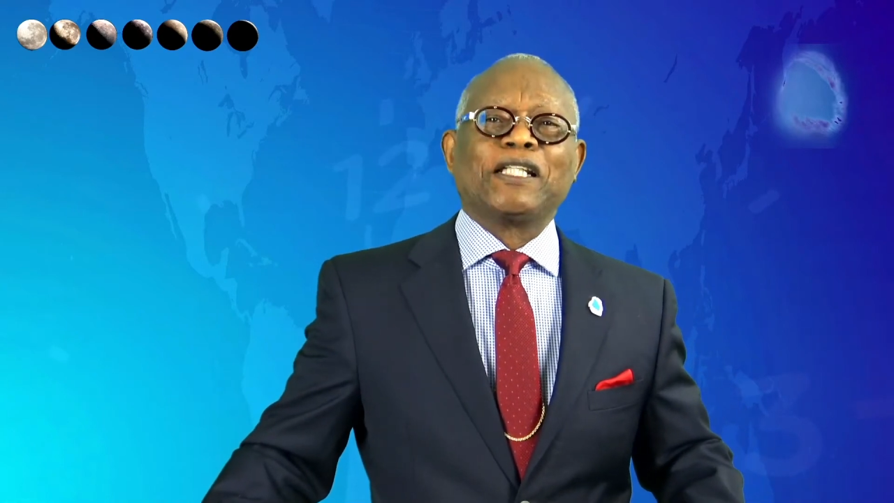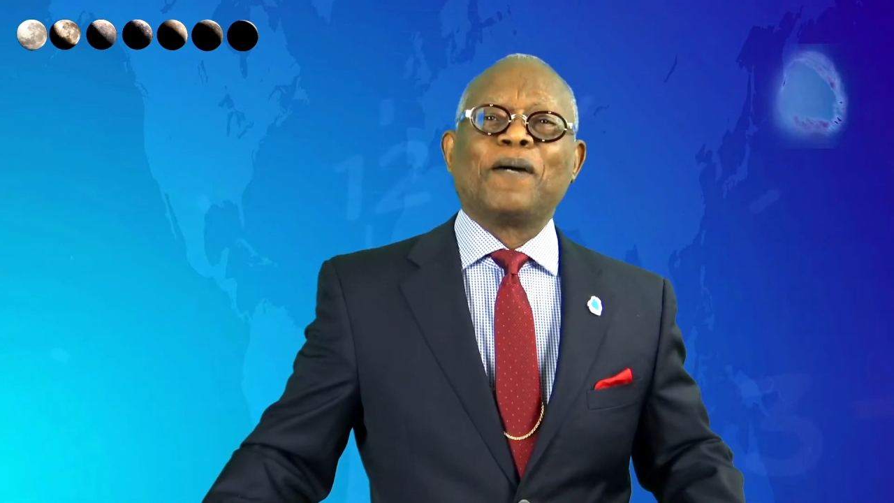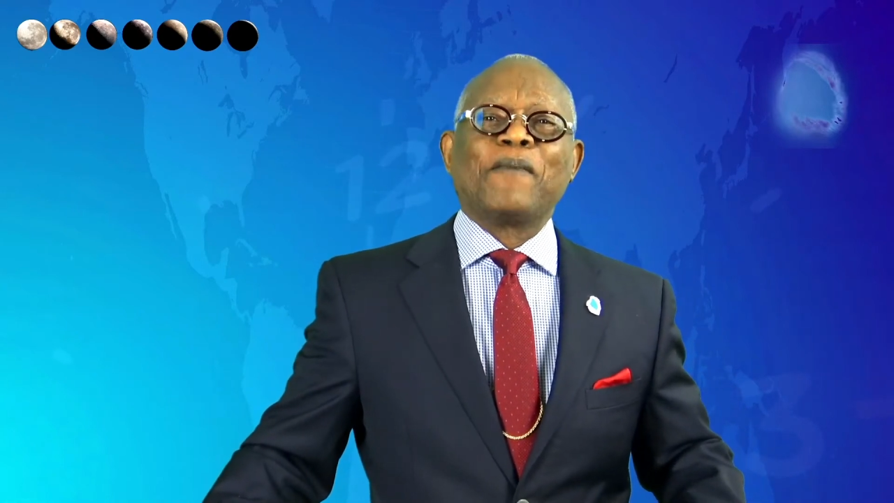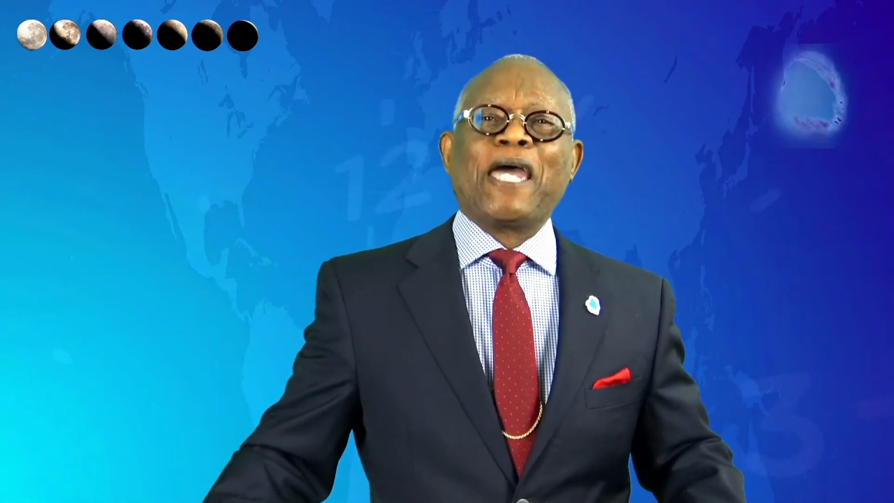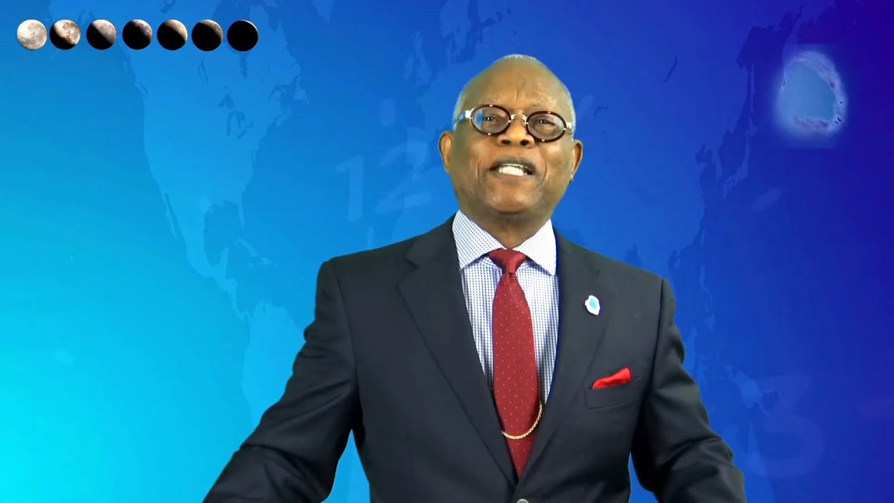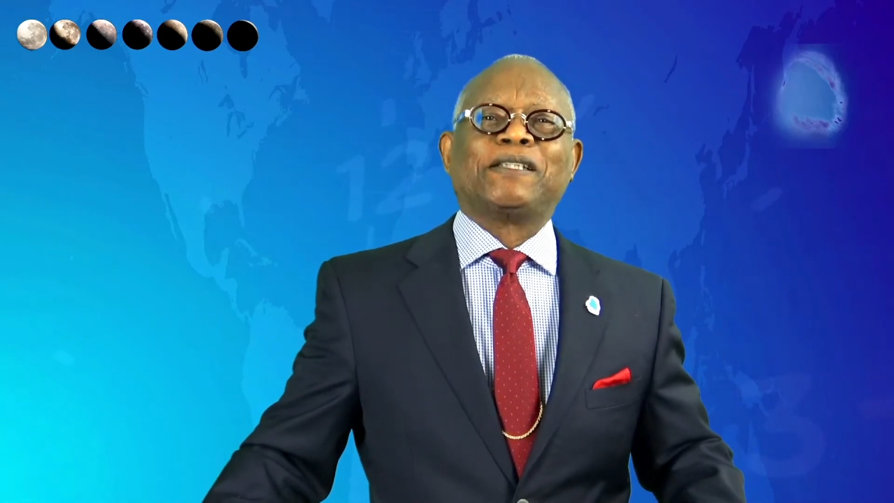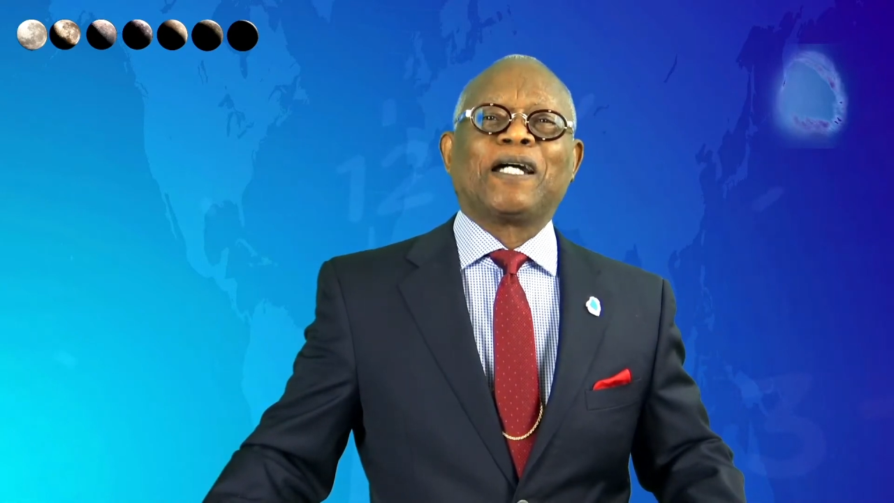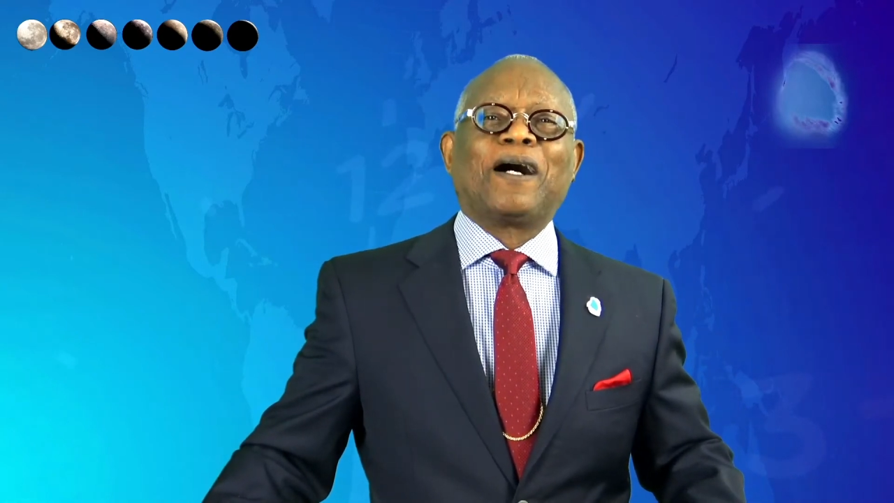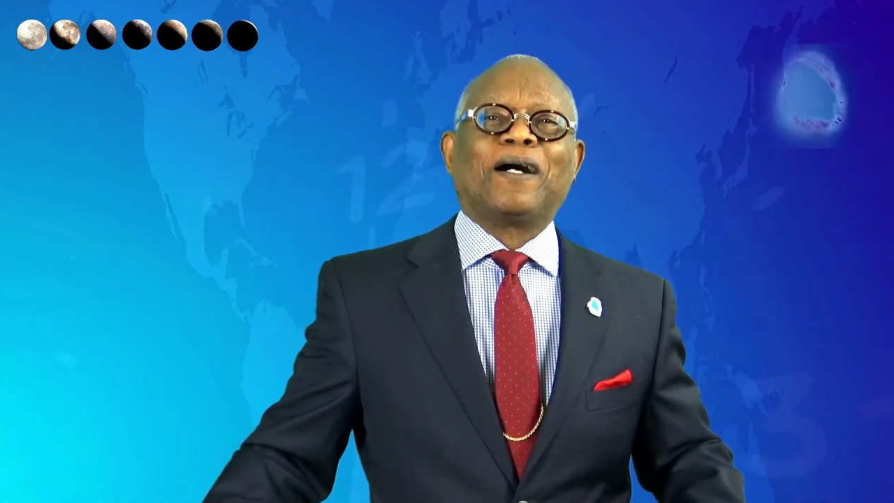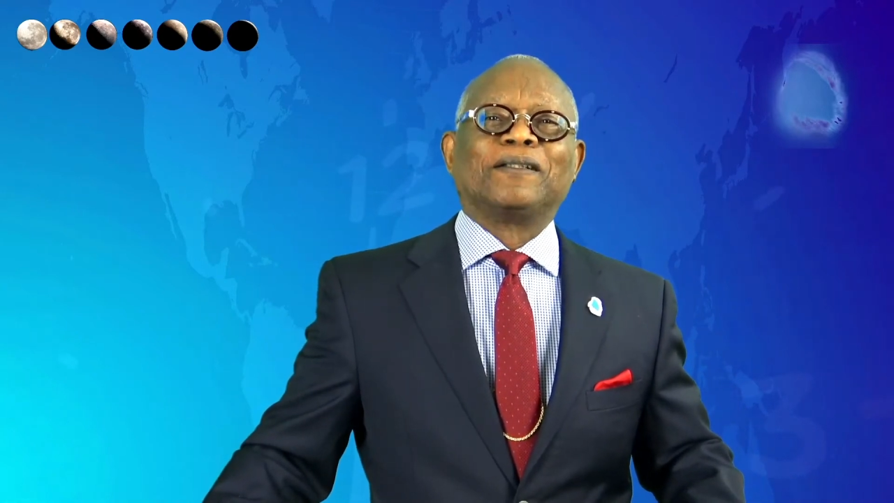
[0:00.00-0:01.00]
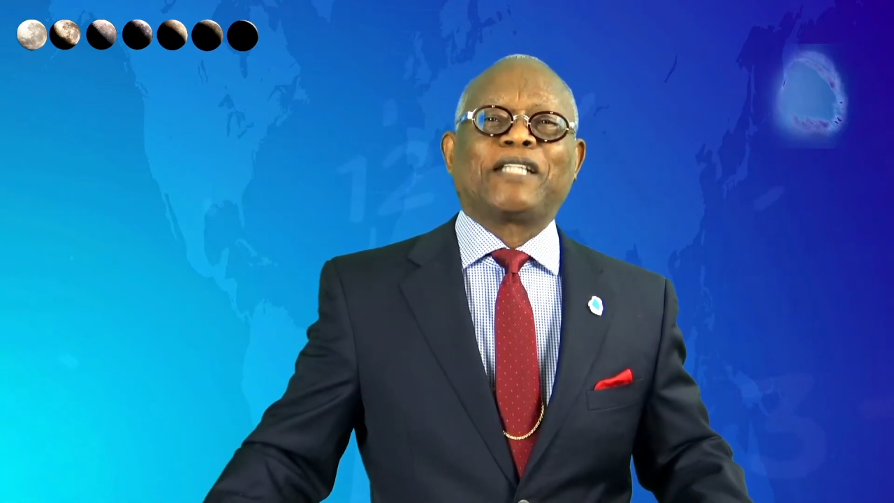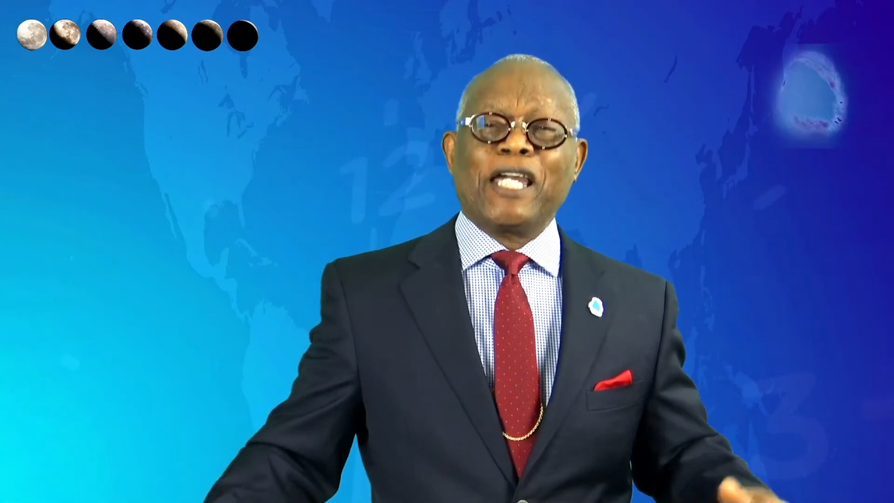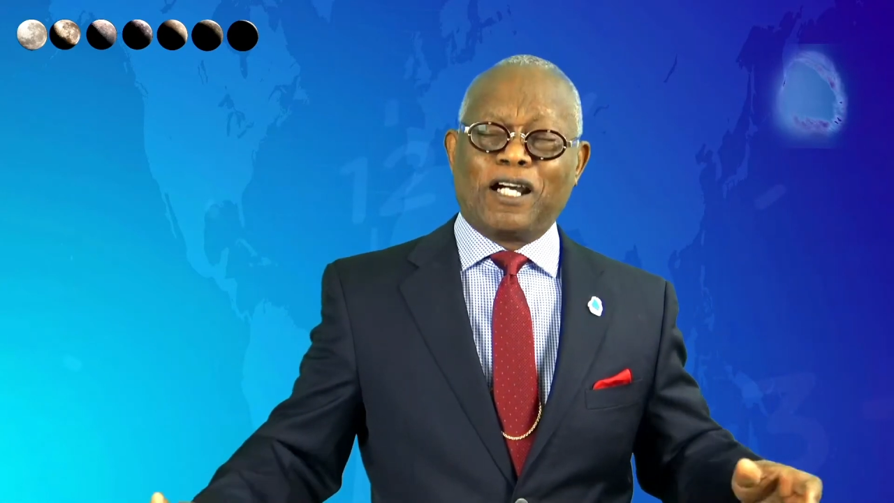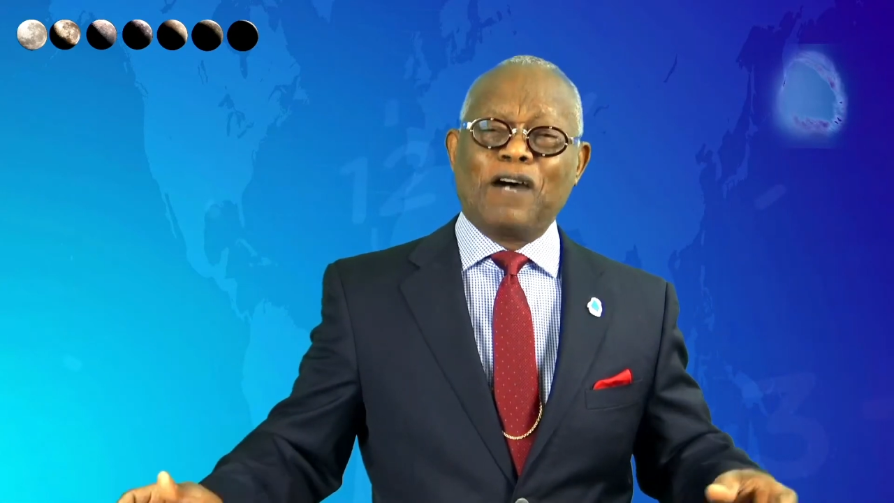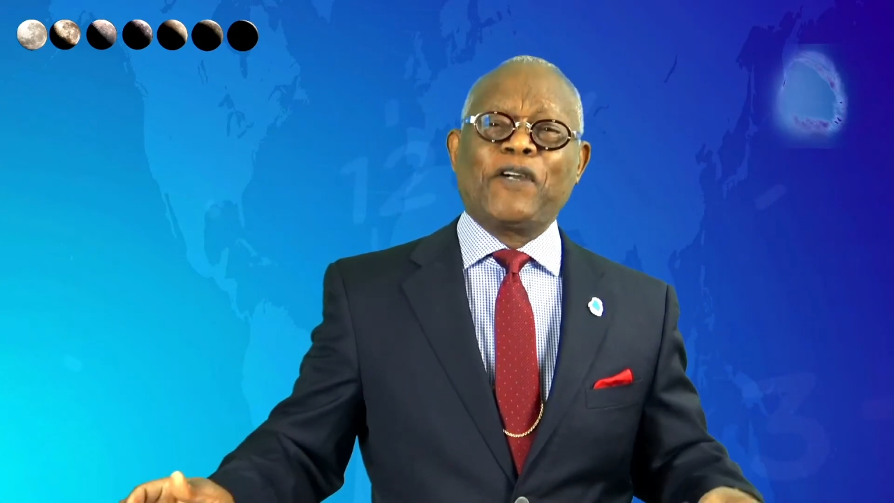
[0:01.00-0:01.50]
in a manger.
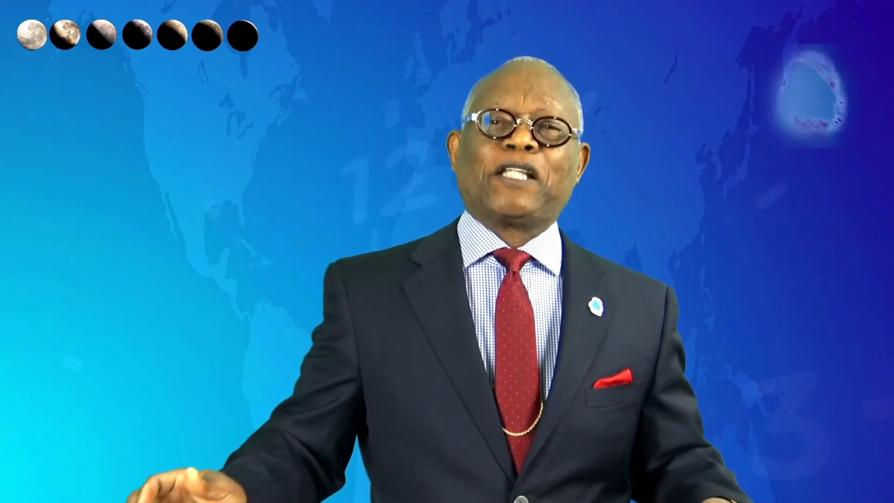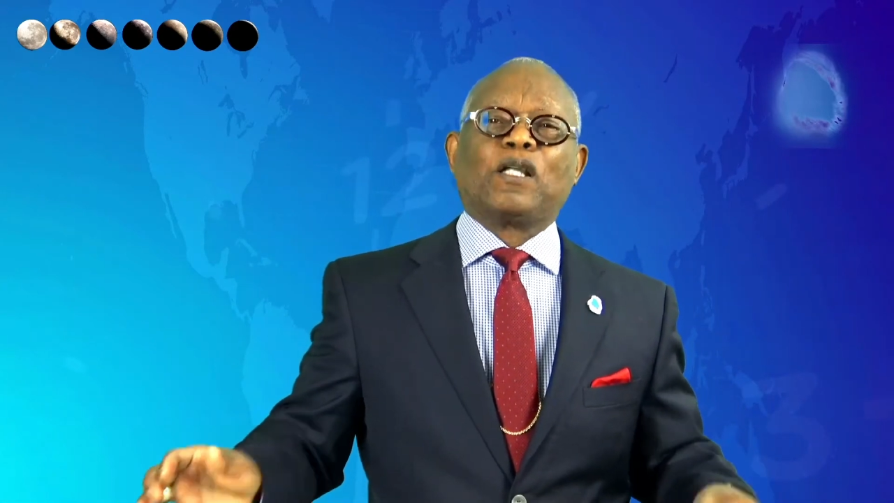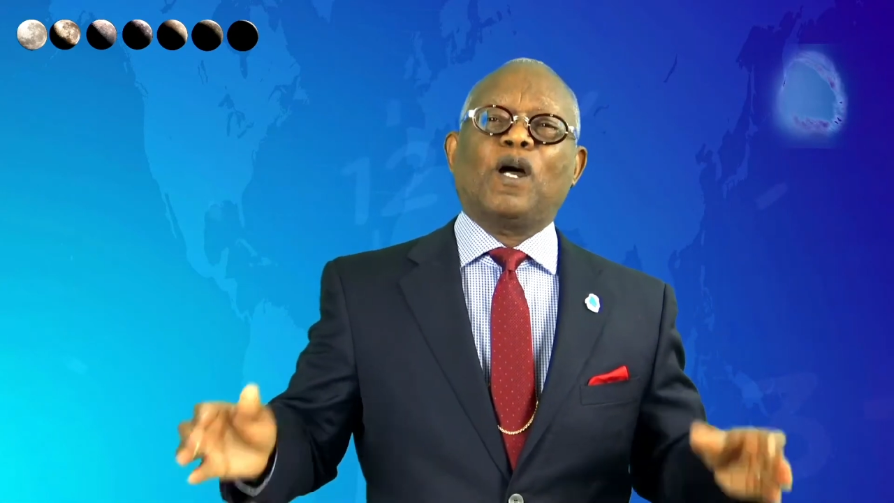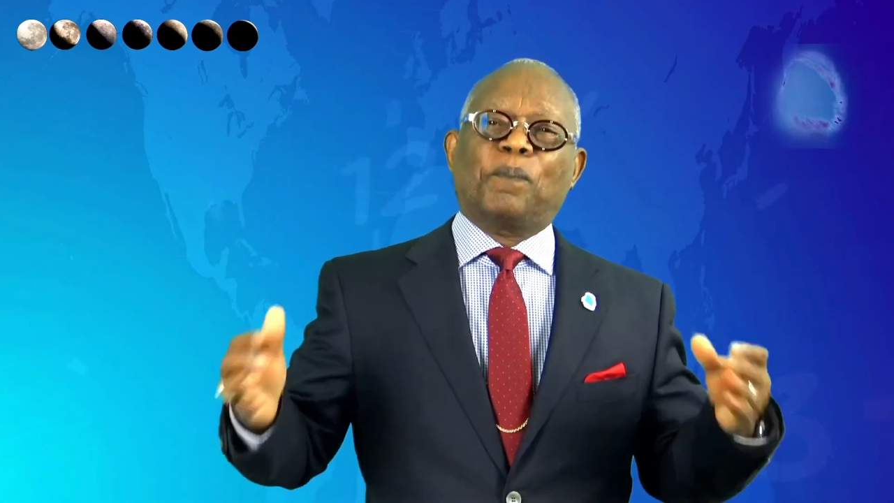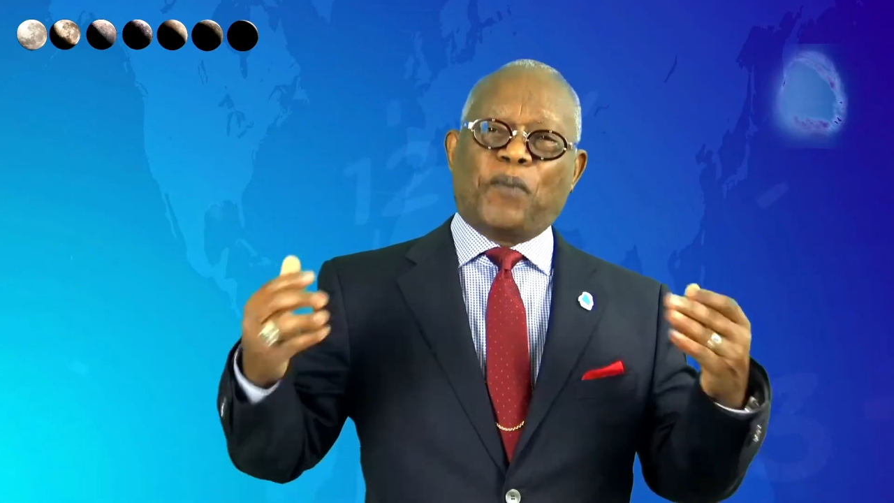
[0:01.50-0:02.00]
Think of it.